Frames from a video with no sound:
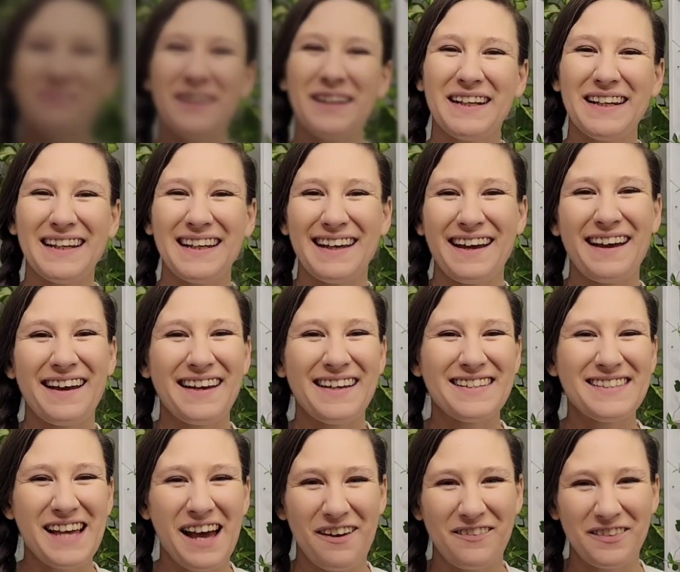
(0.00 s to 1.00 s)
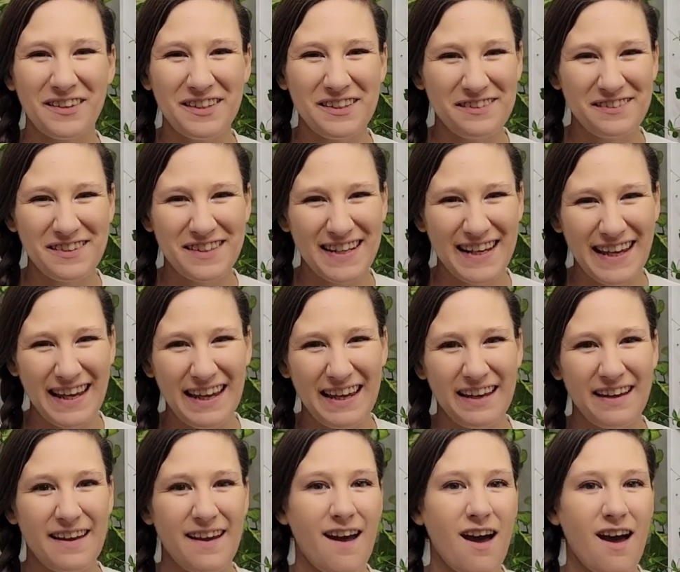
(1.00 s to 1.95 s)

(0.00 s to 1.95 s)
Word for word: morning guys how are you today